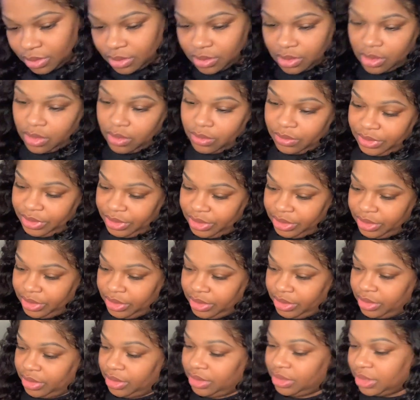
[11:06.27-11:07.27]
On
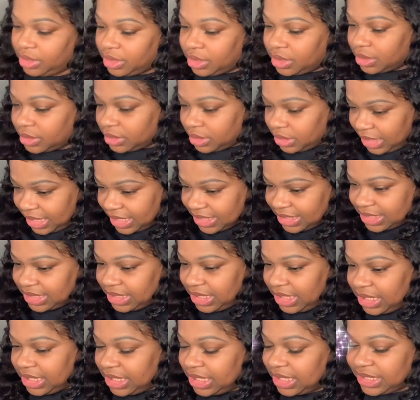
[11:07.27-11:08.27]
here. Not
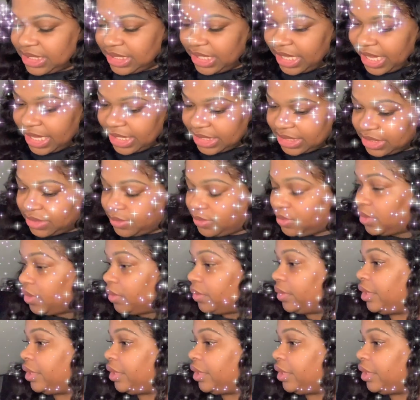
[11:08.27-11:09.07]
seeing the text to it on